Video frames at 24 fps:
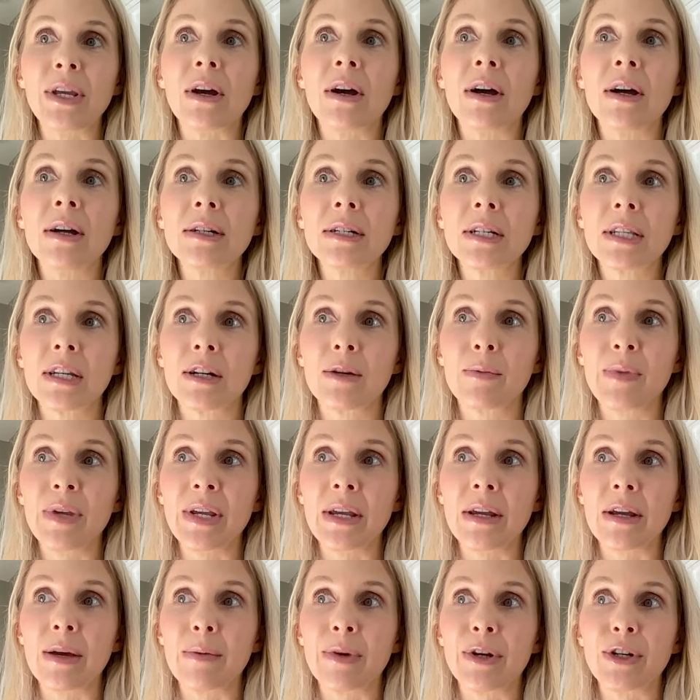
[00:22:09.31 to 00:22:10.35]
beyond there
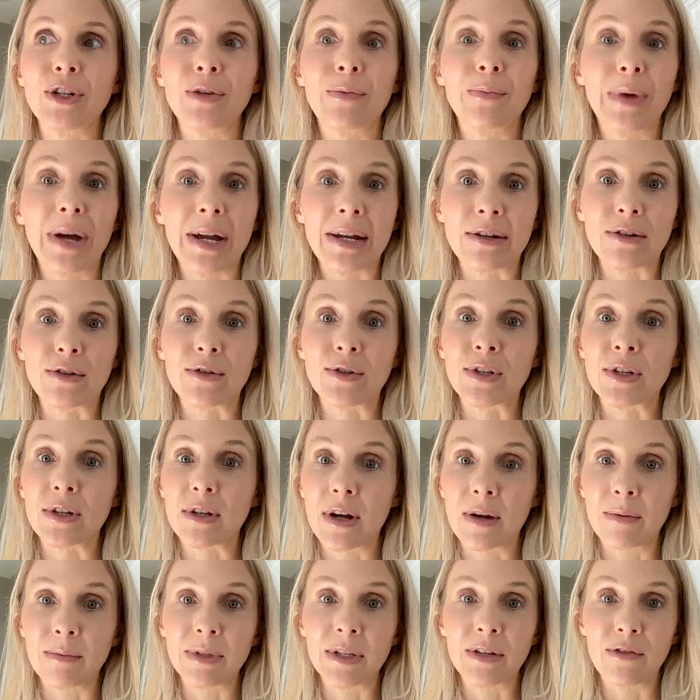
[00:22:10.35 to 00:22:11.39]
being a bunch of binders and
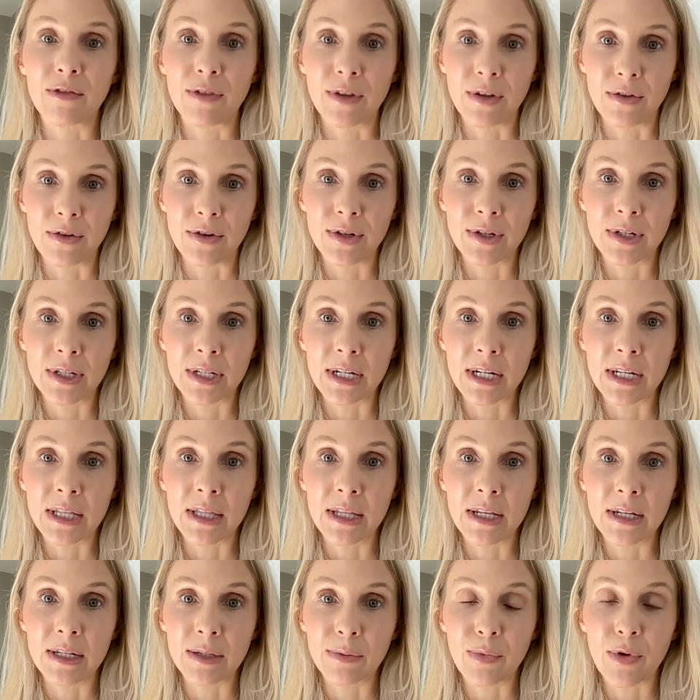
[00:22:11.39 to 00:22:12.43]
gums and fillers
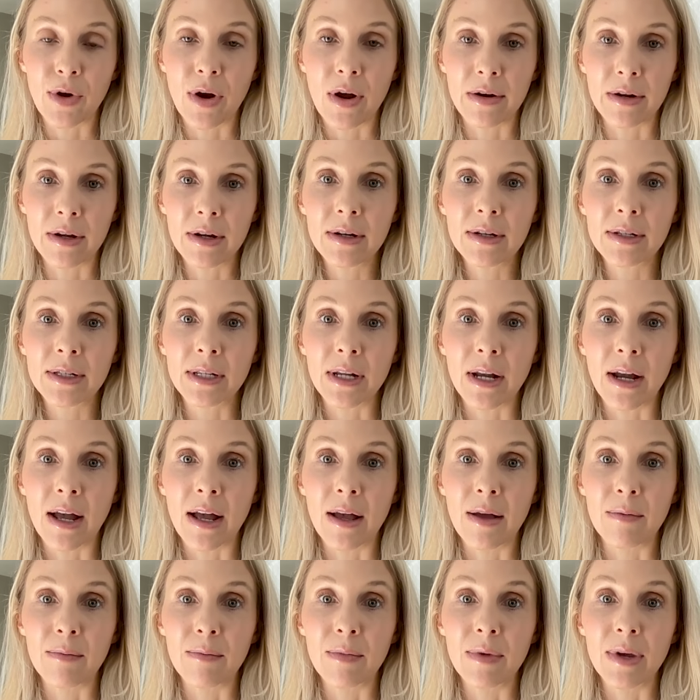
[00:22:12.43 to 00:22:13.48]
in these products,
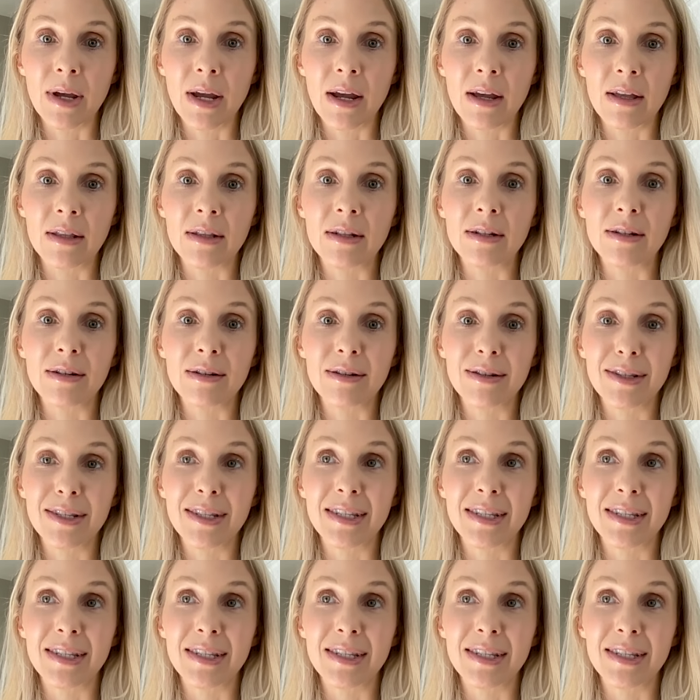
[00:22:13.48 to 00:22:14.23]
um, and